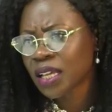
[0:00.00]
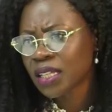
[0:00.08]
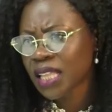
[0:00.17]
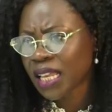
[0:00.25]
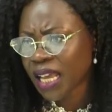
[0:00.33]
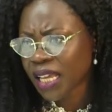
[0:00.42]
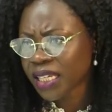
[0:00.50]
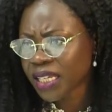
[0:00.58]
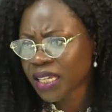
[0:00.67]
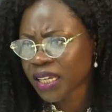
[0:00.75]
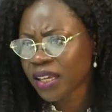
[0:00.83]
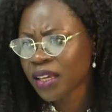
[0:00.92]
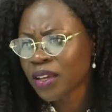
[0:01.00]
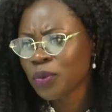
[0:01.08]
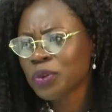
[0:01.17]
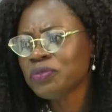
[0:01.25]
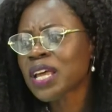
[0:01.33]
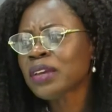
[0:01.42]
that are here.
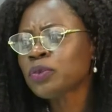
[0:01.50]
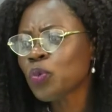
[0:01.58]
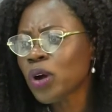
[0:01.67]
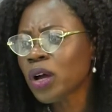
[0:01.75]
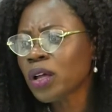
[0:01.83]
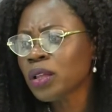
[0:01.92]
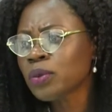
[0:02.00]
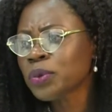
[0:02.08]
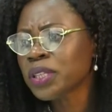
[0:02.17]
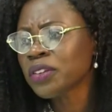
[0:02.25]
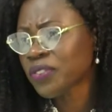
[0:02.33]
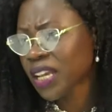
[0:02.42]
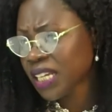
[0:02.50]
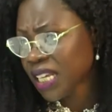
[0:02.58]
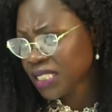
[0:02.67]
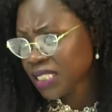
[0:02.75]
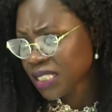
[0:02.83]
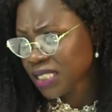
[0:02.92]
We've done well with the
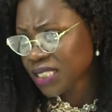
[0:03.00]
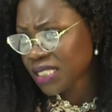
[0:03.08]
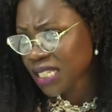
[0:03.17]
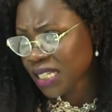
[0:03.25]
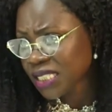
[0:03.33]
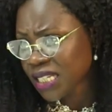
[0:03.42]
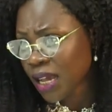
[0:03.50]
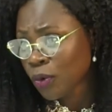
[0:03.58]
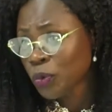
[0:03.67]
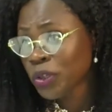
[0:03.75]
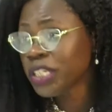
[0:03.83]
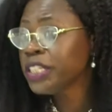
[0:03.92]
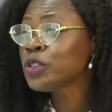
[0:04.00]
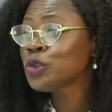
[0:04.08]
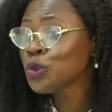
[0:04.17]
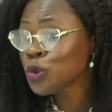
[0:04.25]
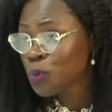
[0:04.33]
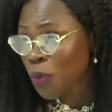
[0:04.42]
financial sector. We need to
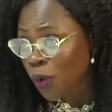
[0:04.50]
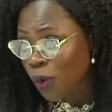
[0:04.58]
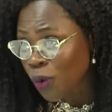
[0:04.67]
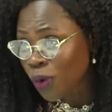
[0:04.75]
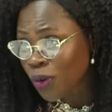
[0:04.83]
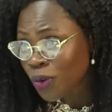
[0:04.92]
do more.